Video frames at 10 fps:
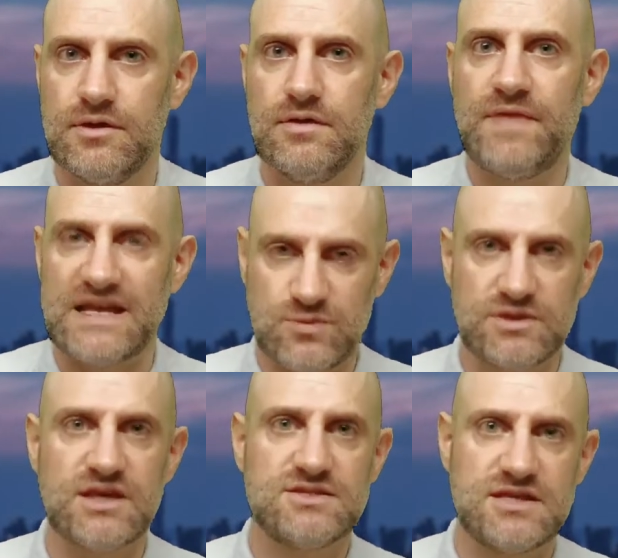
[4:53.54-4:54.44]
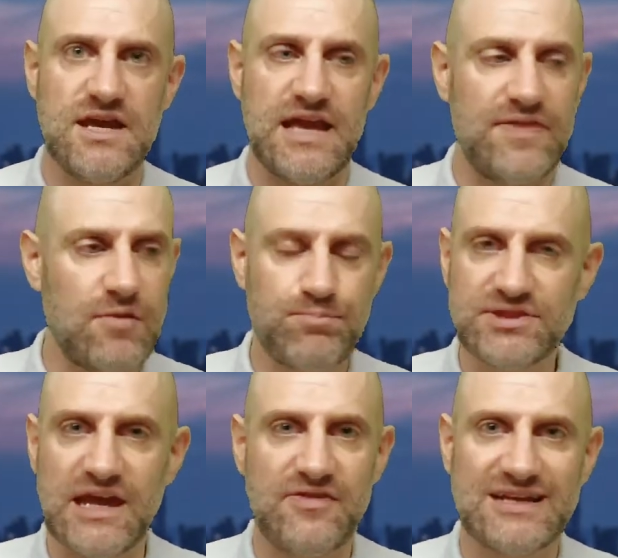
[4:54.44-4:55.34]
That's what they said. And they put
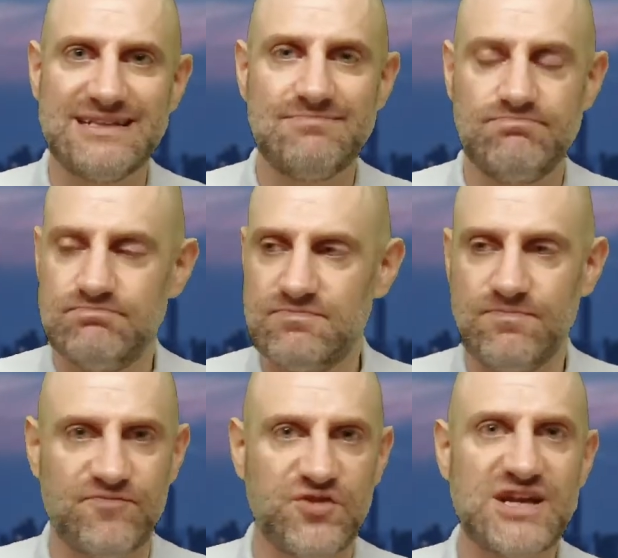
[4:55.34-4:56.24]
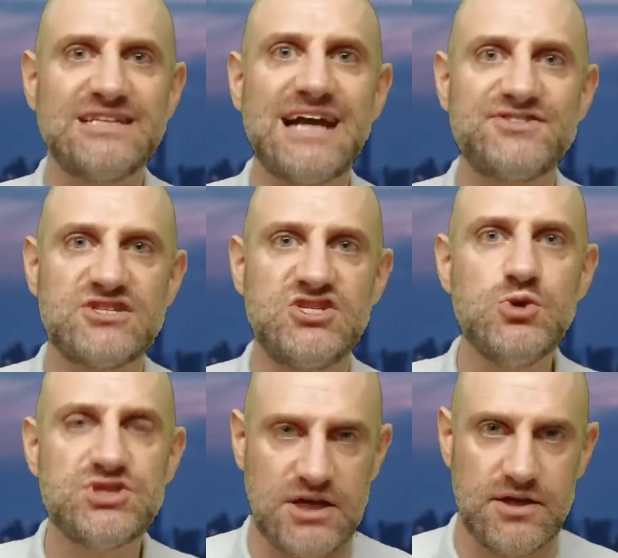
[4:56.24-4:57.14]
that in the freaking
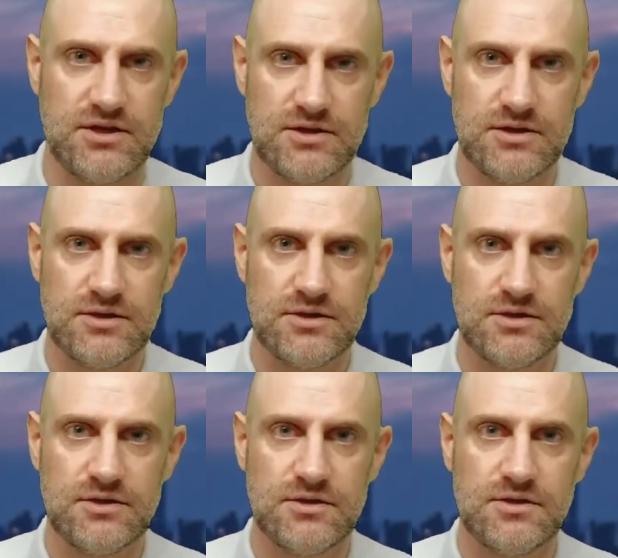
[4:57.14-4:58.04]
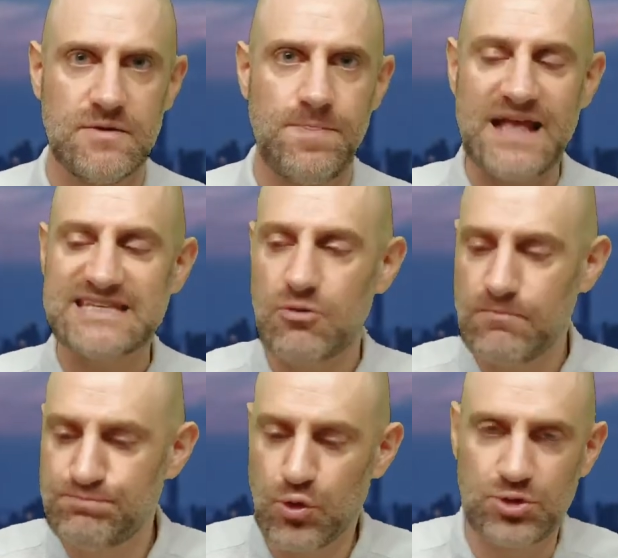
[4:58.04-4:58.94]
Constitution. That's how
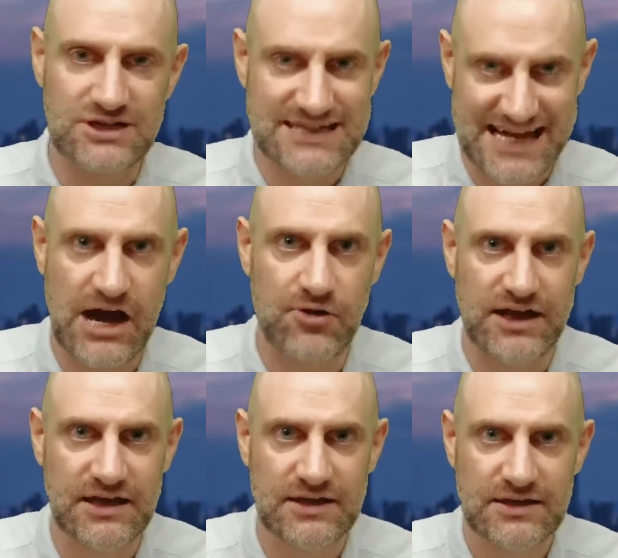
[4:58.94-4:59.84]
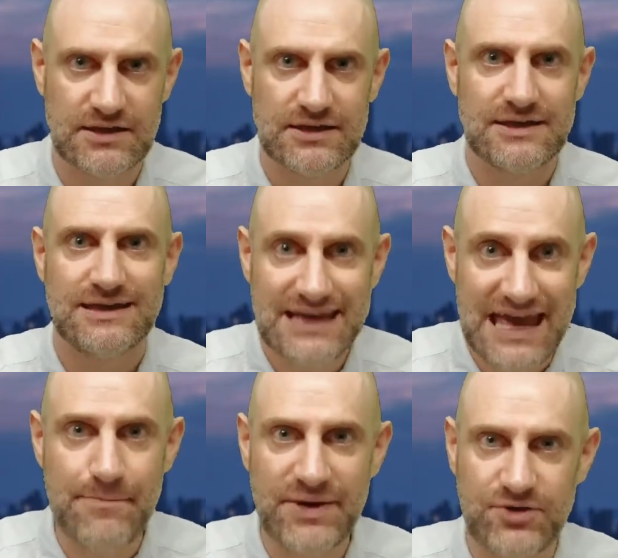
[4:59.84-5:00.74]
important counting
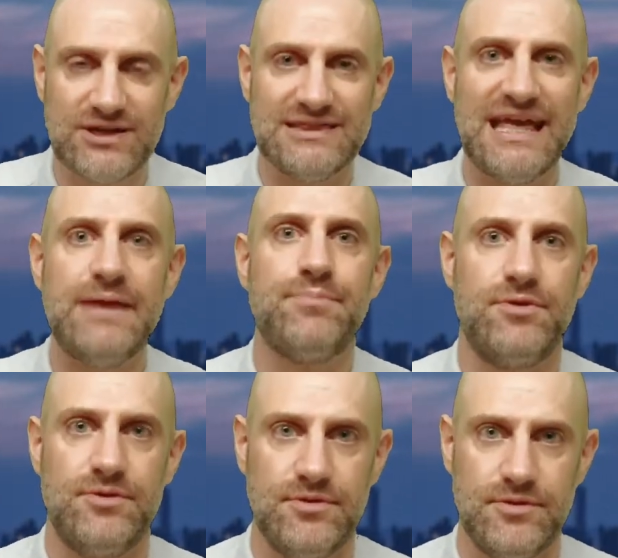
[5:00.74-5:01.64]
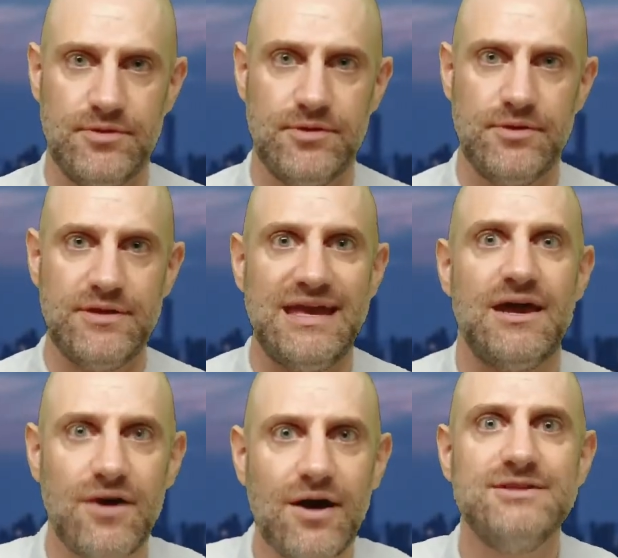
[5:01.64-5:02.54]
immigrant labor,
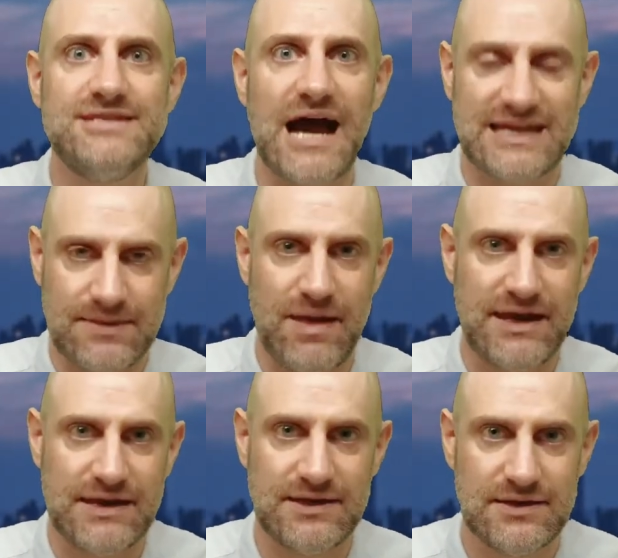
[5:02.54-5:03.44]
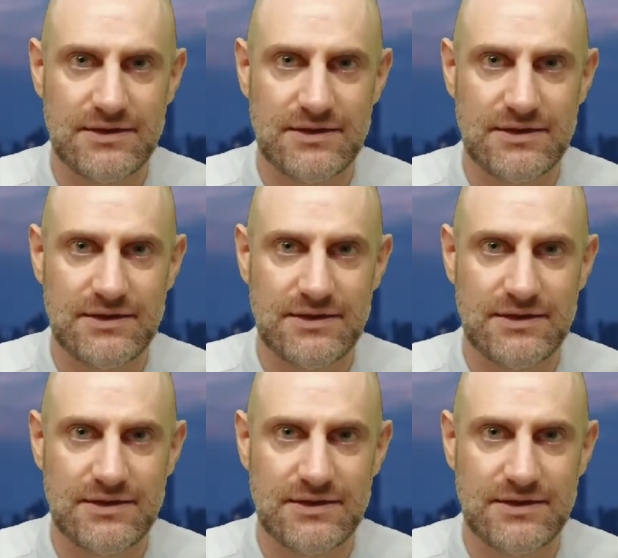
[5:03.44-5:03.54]
undocumented